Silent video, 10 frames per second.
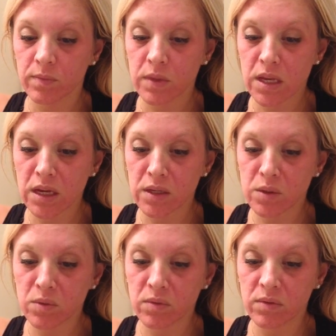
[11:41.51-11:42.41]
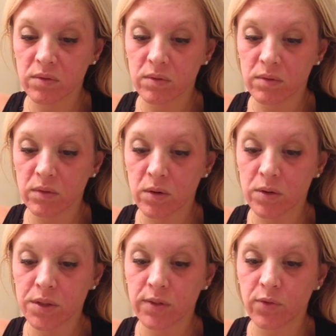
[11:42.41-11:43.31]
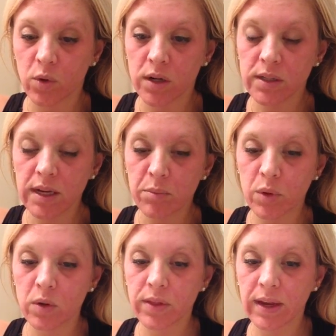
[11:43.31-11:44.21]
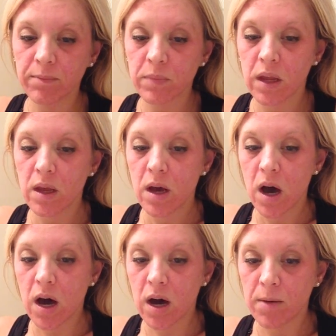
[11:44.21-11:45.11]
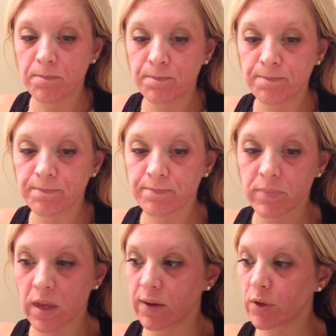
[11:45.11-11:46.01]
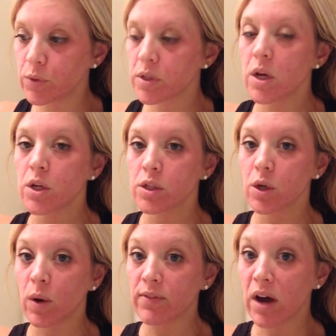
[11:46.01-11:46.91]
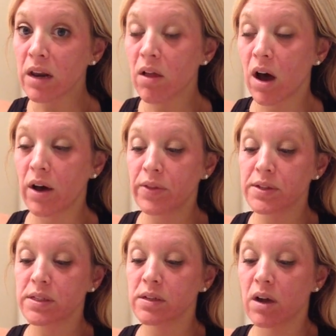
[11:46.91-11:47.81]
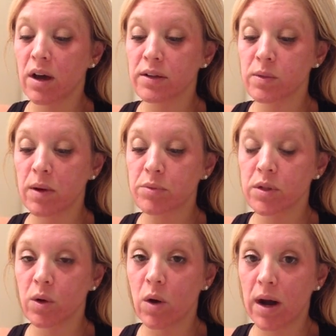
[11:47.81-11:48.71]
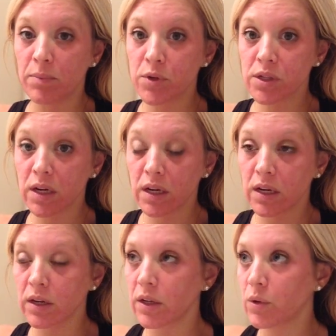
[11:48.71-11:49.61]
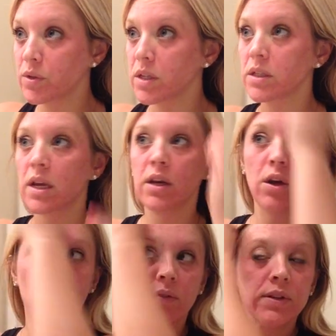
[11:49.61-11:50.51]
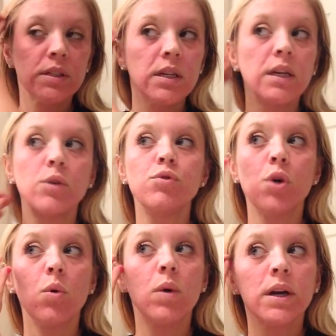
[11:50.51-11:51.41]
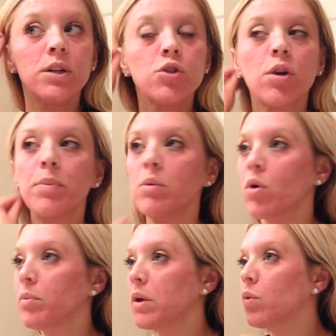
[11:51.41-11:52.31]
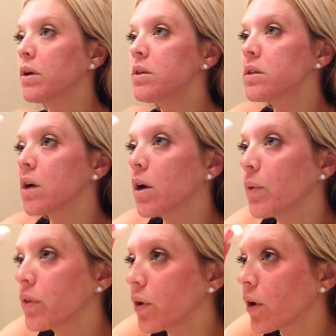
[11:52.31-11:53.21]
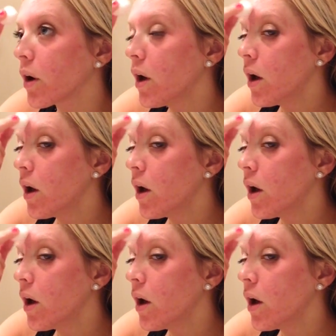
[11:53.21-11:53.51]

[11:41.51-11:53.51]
thing. It's a little Sephora sample thing that I've used. So I've got a lot on this cotton swab, so I'm just going to use this, and obviously you don't want it to drip anymore, but you want to start with your